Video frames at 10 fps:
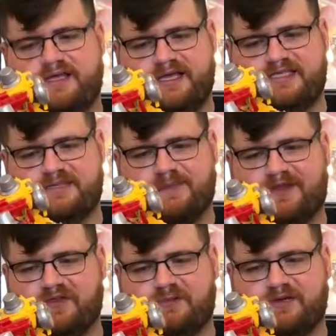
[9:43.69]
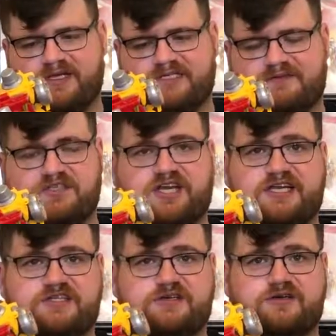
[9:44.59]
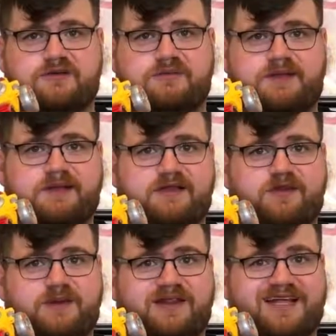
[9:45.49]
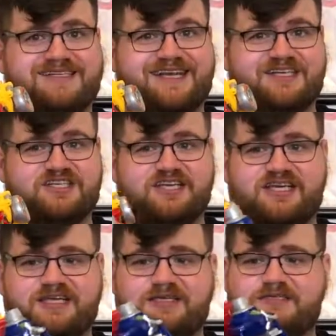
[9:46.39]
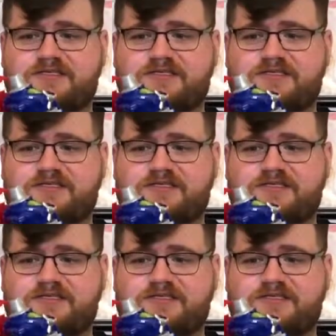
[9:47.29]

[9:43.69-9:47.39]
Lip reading: It's about the price of a changer, maybe a little bit less actually.